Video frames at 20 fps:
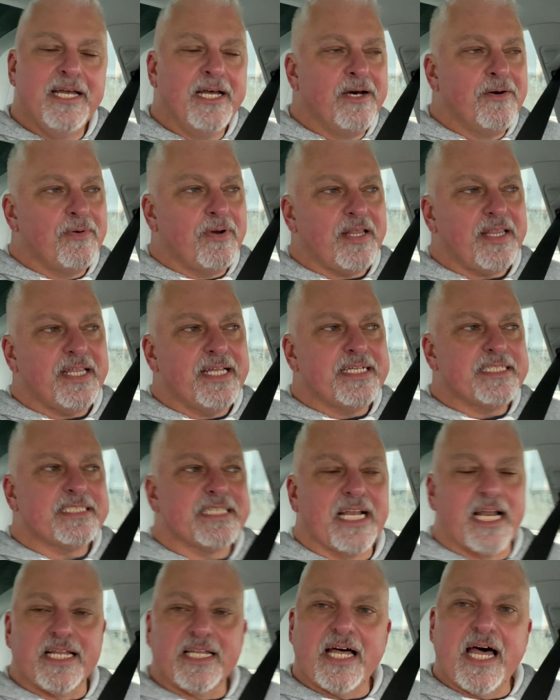One of the things
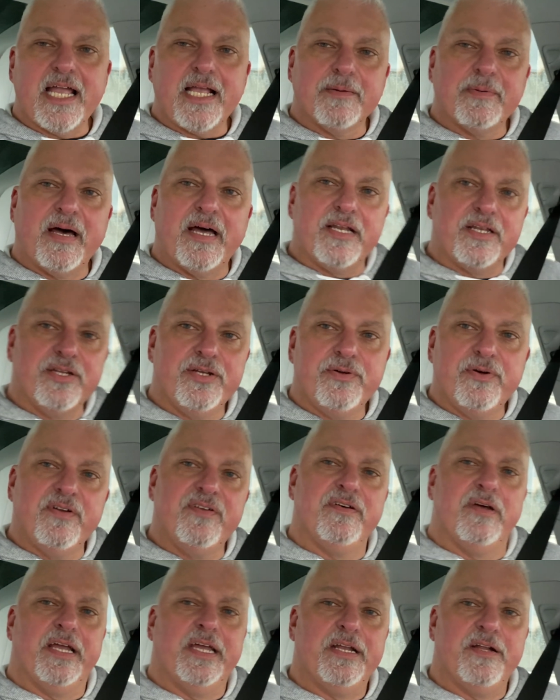that I like about new and
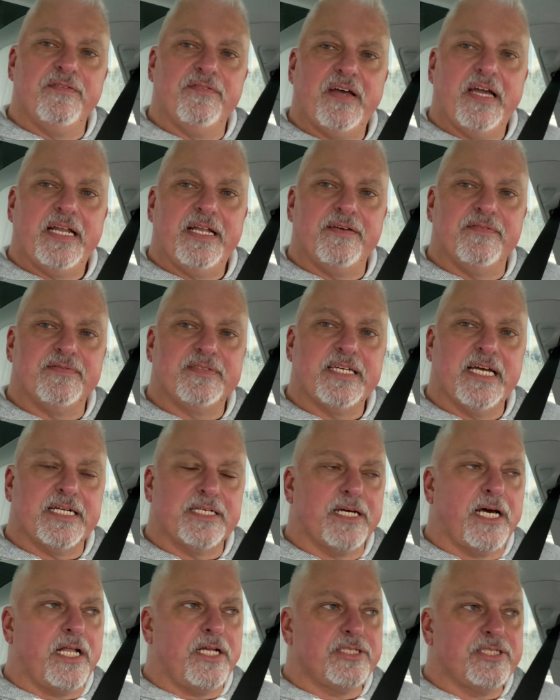innovative
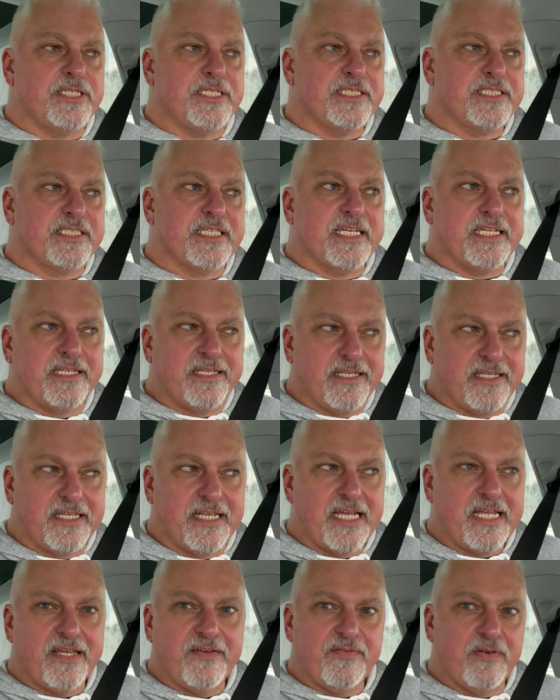technology is that
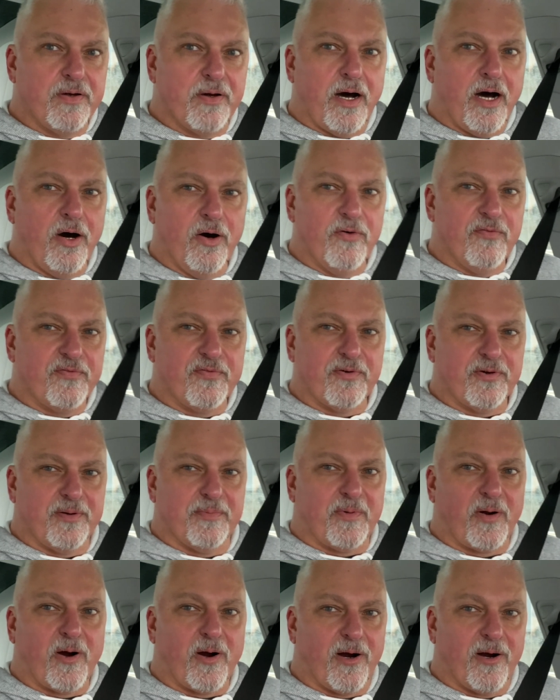they give you a hope for
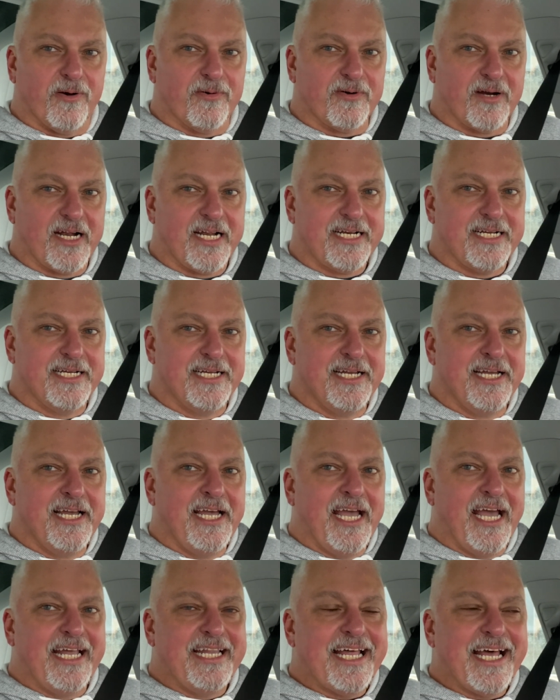tomorrow, right?
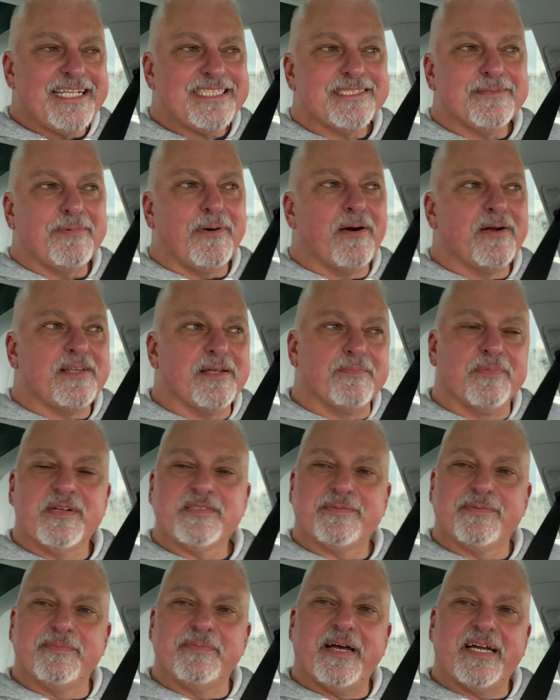And that's the part that
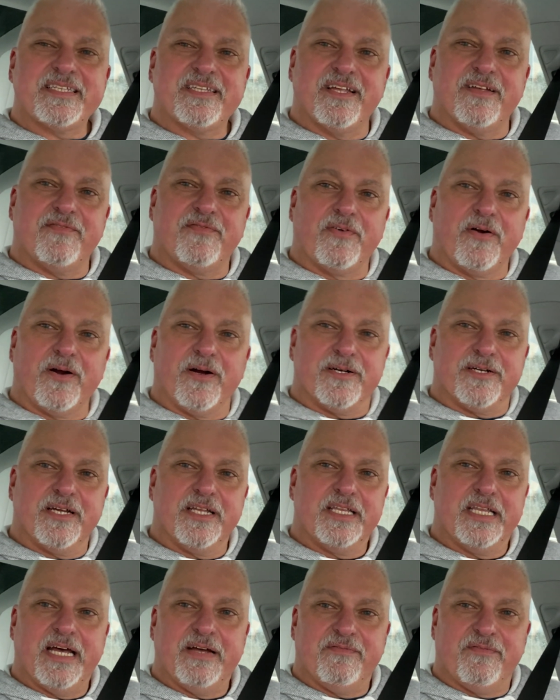brings me back to
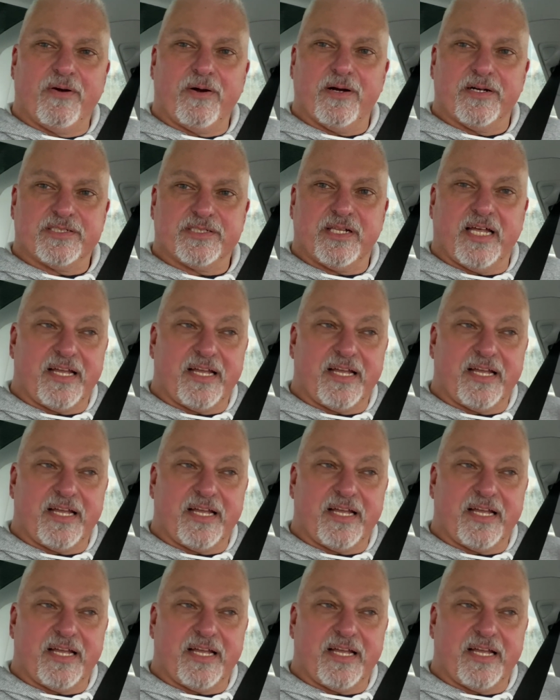that verse.